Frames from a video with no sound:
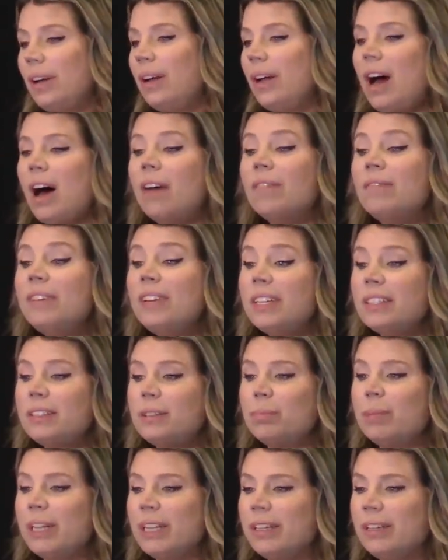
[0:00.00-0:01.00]
obvious
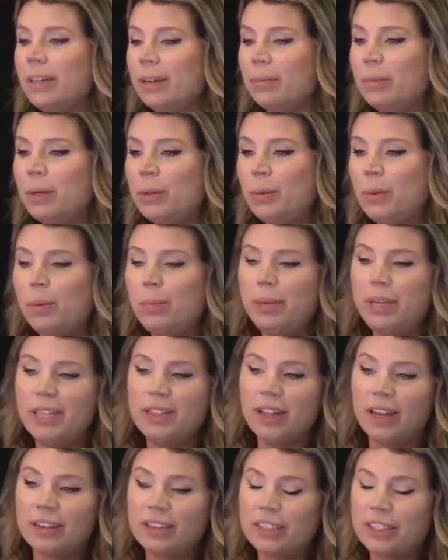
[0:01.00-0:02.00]
melanoma will be
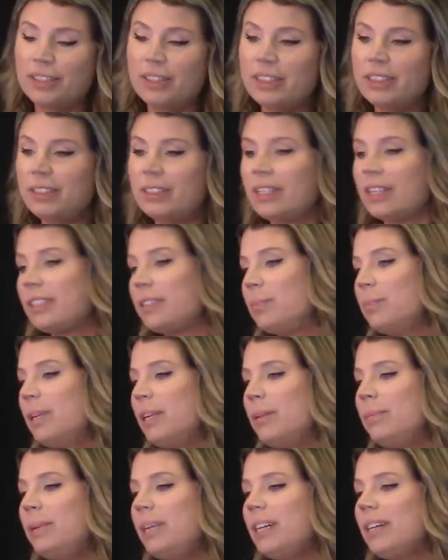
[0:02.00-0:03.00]
larger than 6
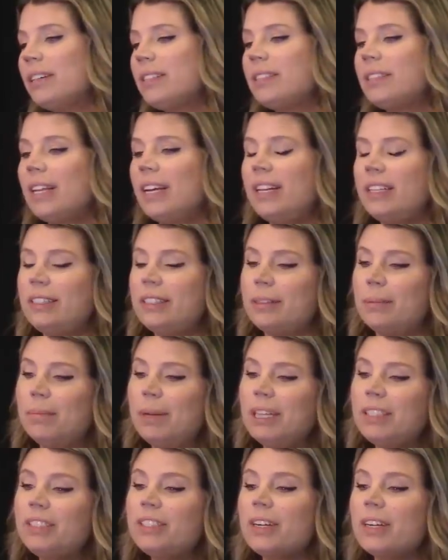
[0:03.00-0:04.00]
millimeters,
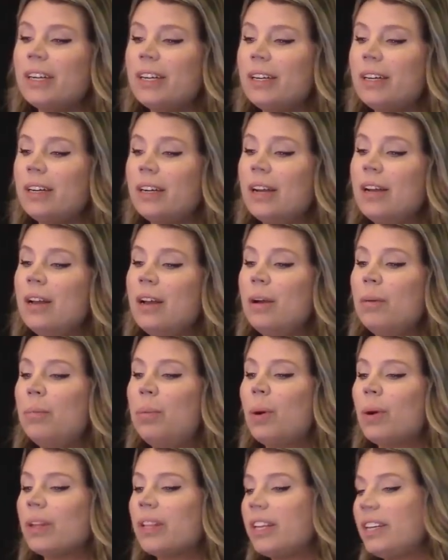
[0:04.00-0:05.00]
asymmetric,
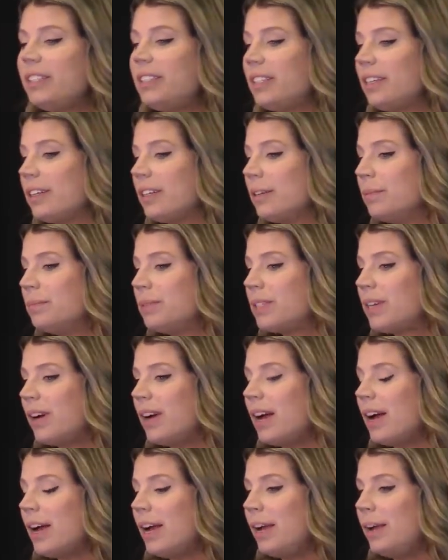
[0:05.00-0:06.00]
poorly
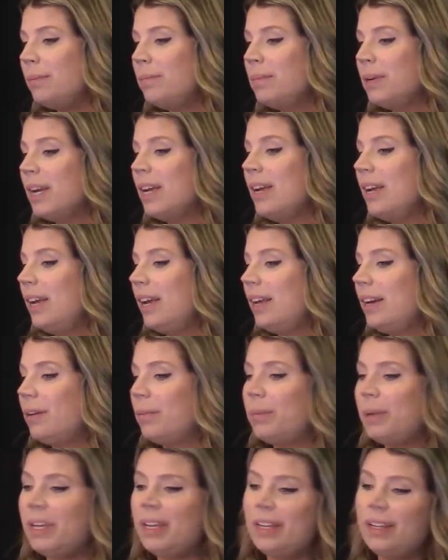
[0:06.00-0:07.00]
circumscribed. It'll
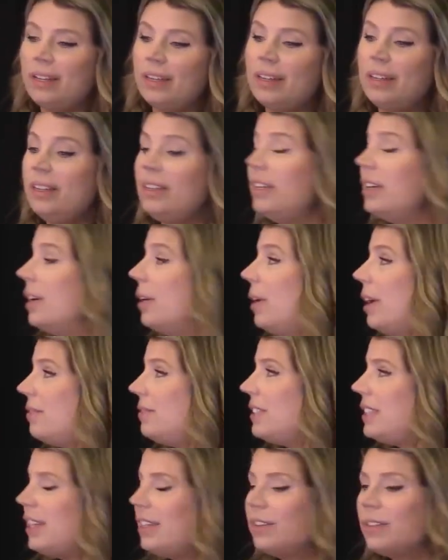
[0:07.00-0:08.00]
be, have
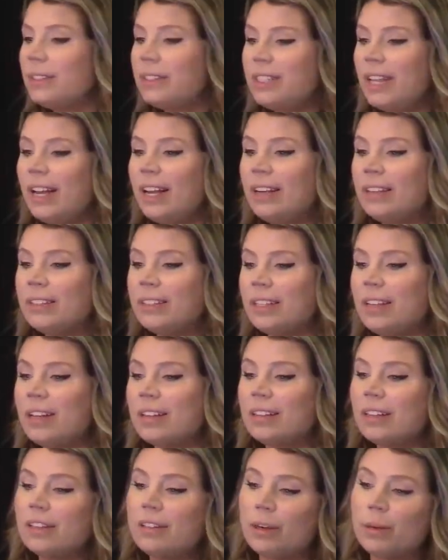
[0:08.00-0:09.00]
single cells
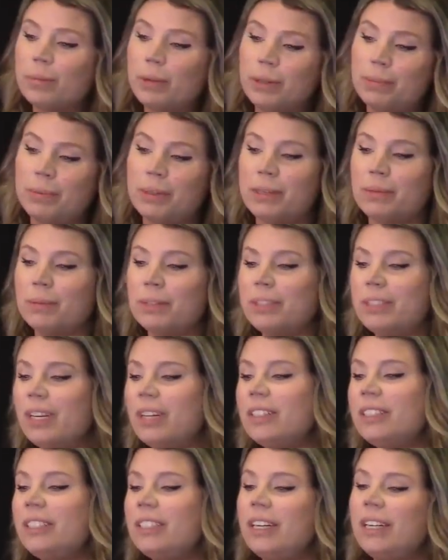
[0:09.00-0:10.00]
along the dermal epidermal
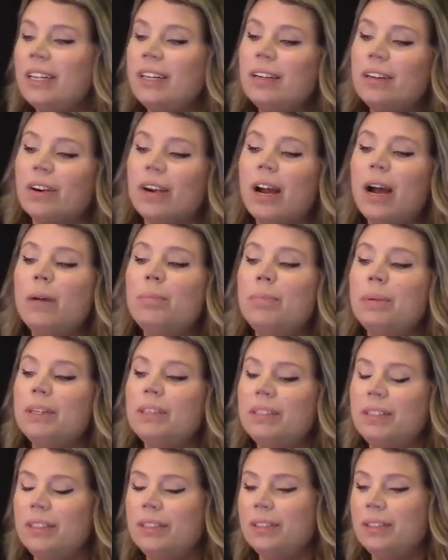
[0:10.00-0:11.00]
junction or up
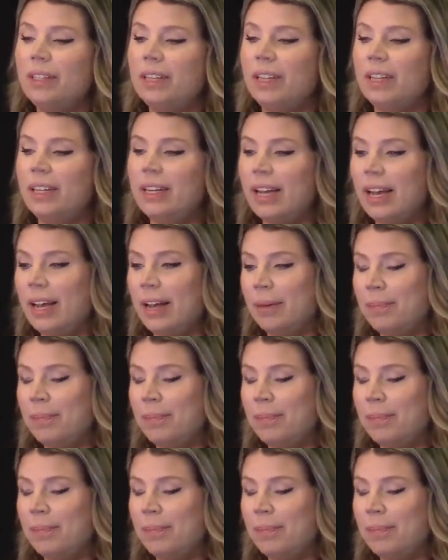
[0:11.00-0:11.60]
into the